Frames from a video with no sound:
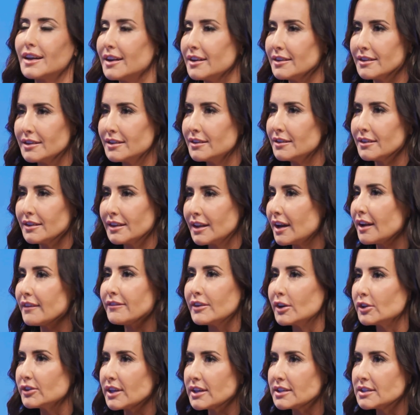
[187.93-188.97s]
I
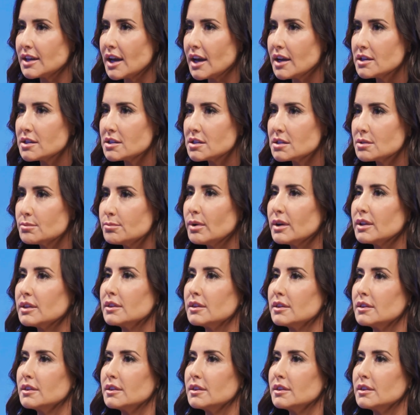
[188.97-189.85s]
failed that test, but